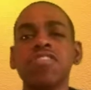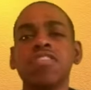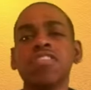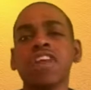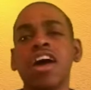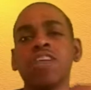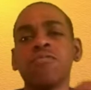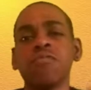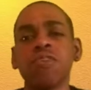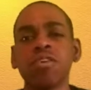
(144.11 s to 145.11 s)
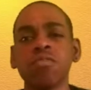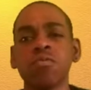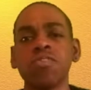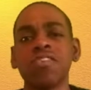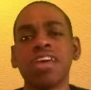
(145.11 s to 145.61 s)
She kind of flirts
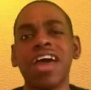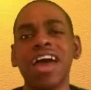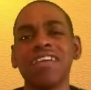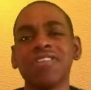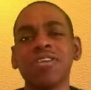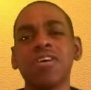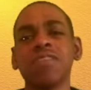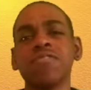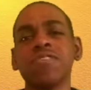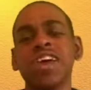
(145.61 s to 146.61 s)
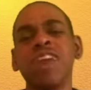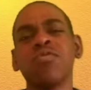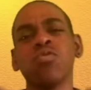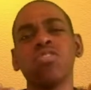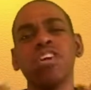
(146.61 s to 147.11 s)
with the guys in the office and have
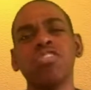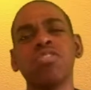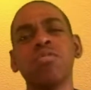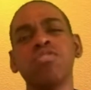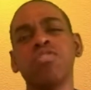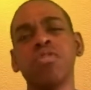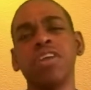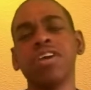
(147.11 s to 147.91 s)
a relationship with Joel